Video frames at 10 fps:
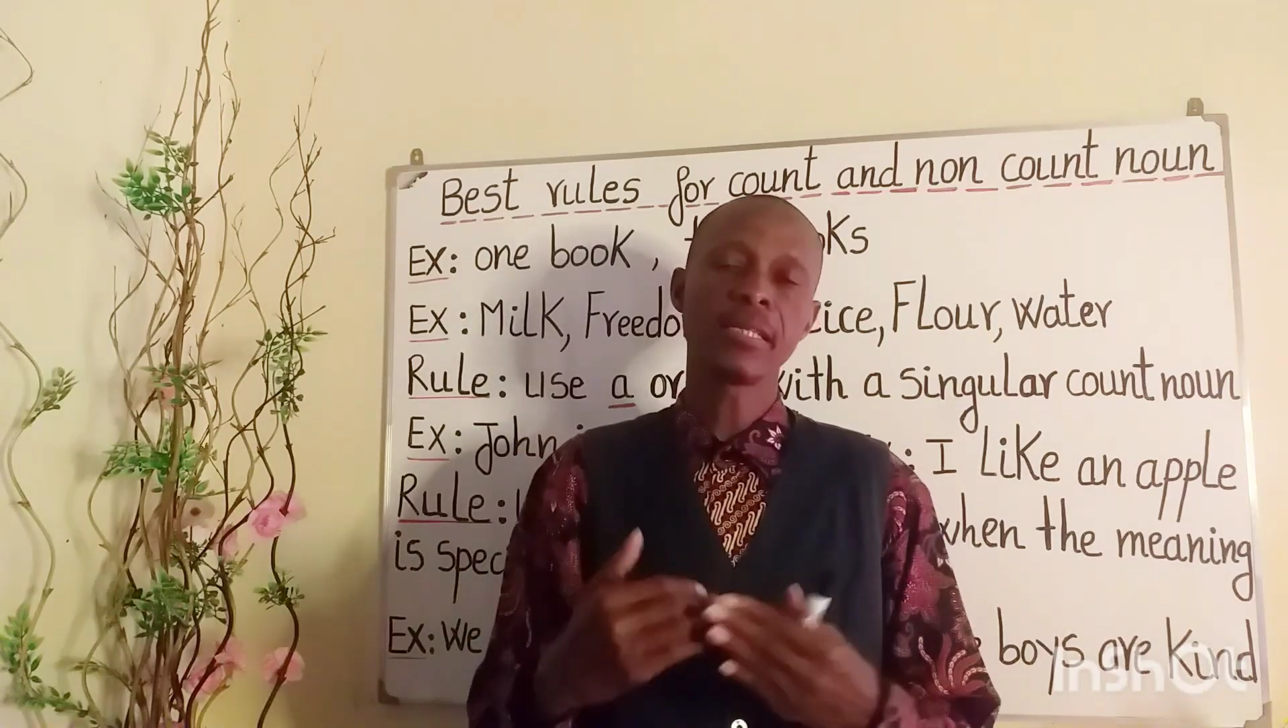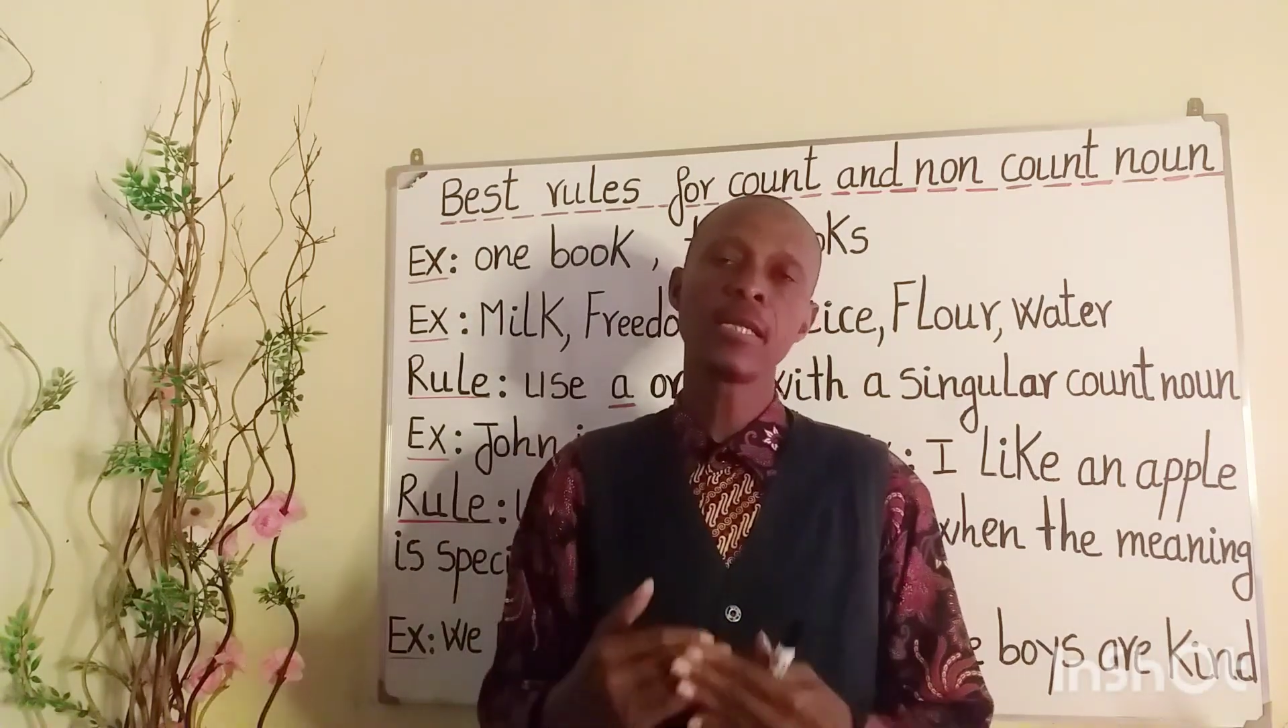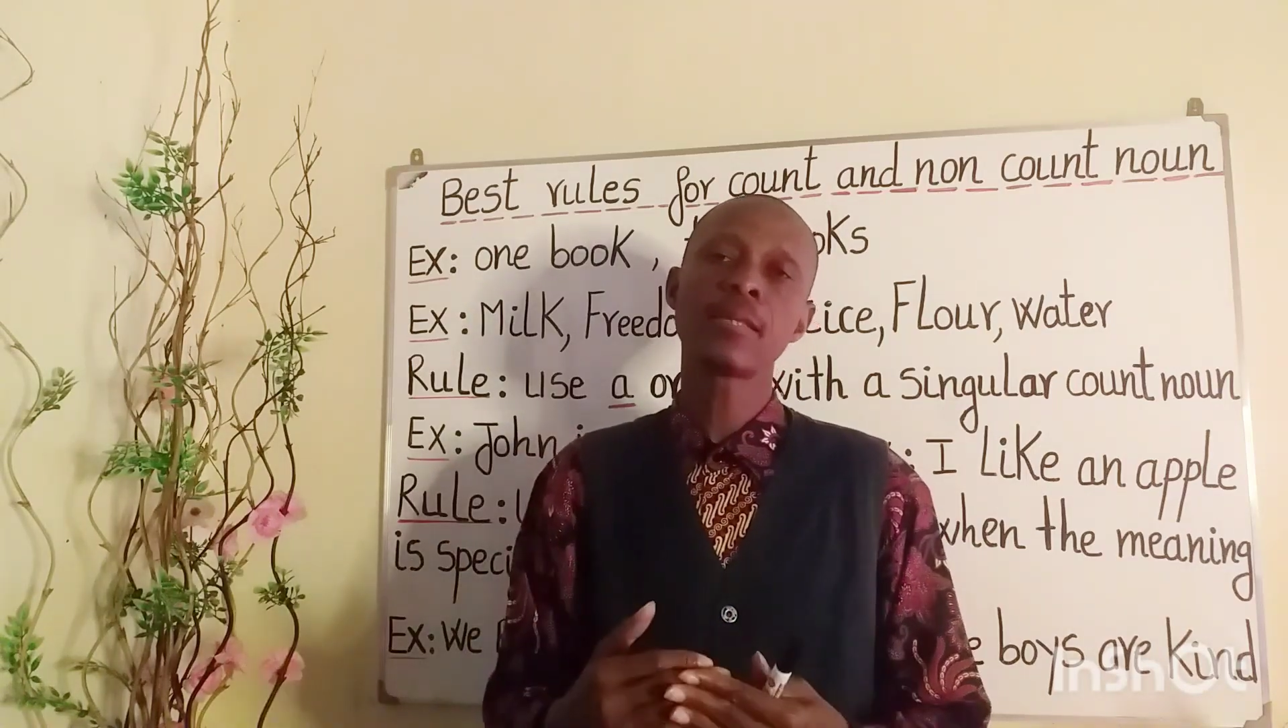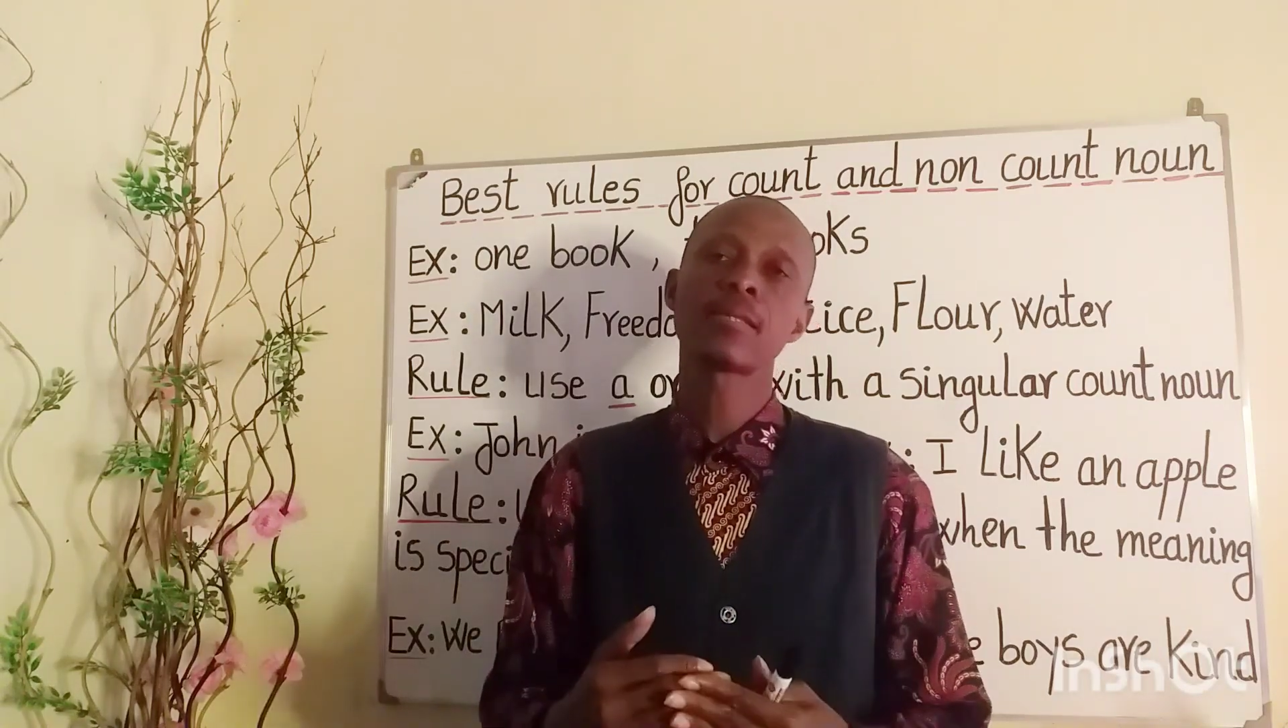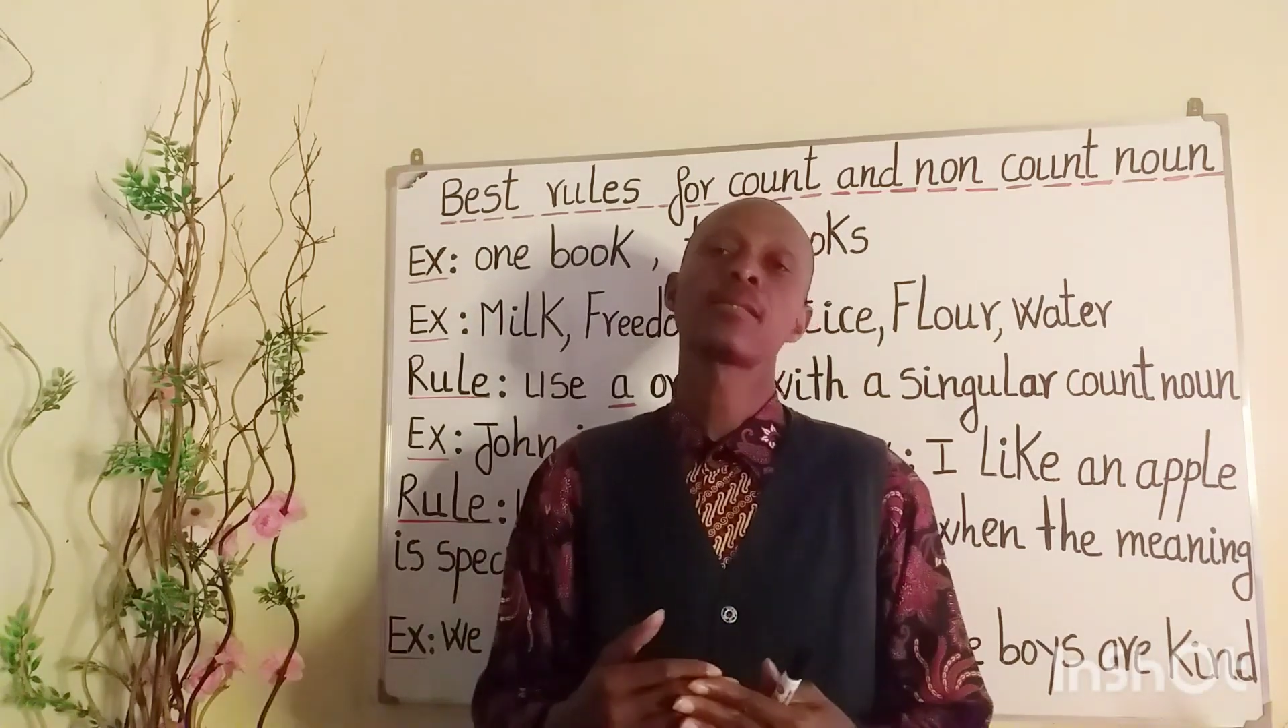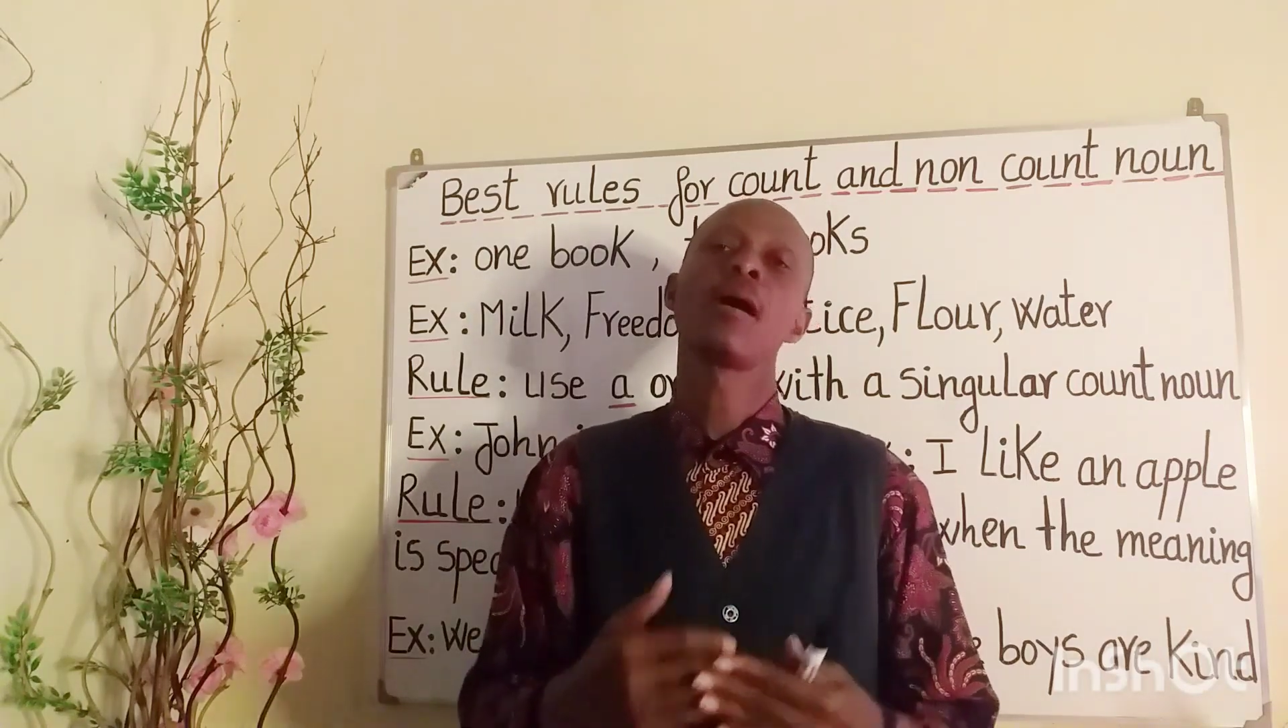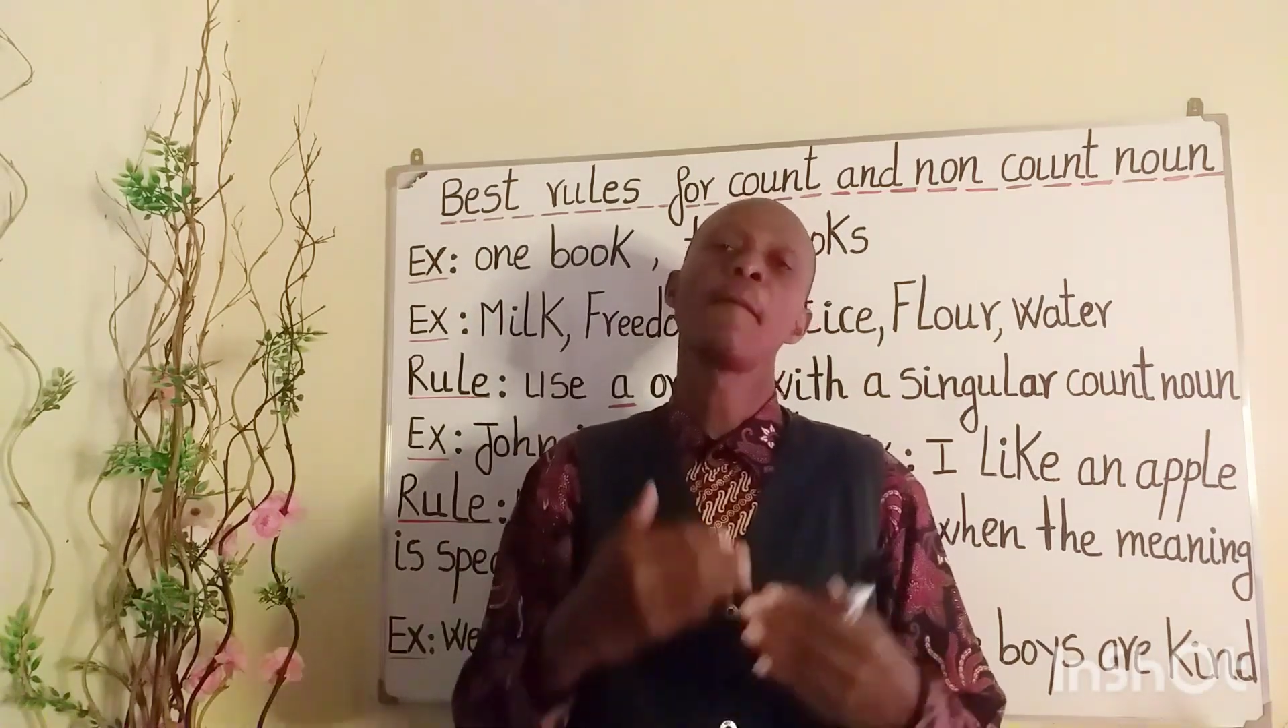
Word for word: this